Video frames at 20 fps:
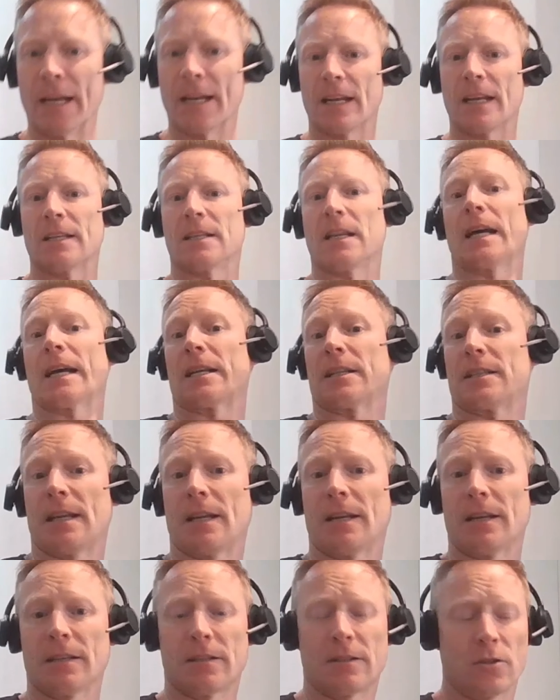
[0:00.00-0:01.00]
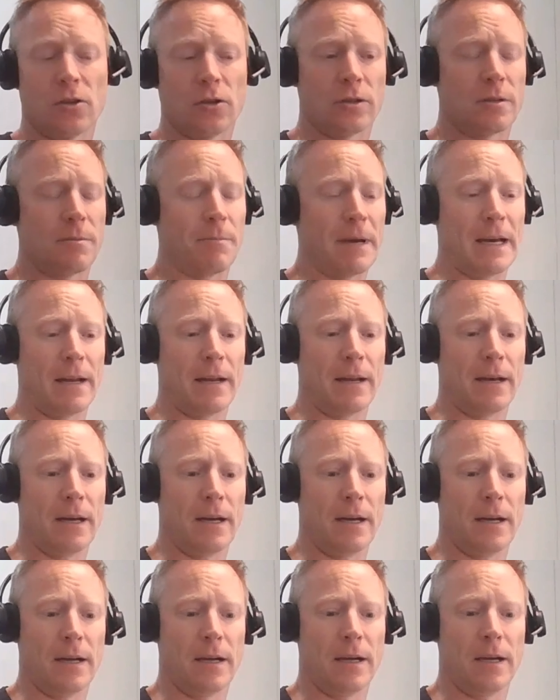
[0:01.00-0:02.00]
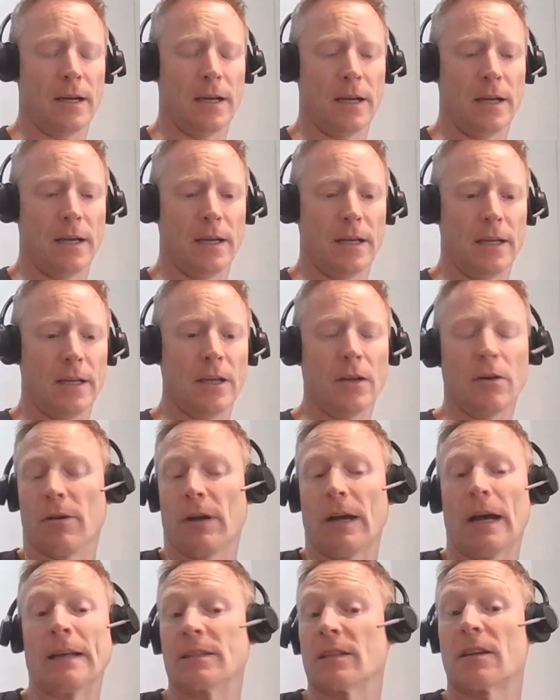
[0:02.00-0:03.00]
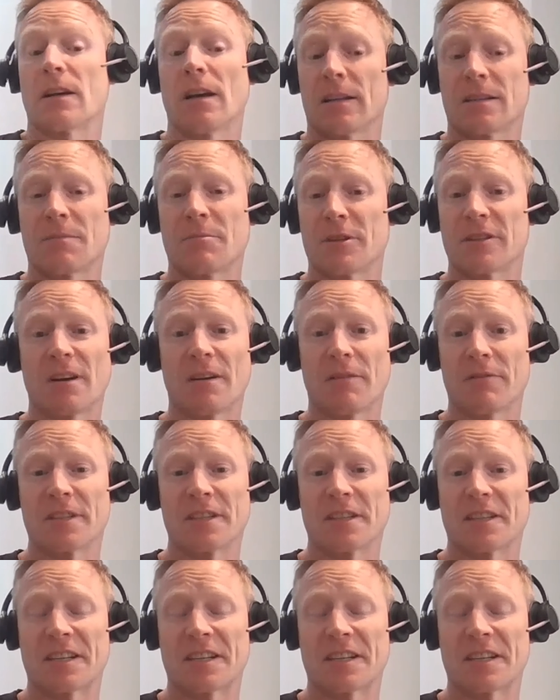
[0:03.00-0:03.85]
it, it's like I said, it's just about uh, you know, as a customer service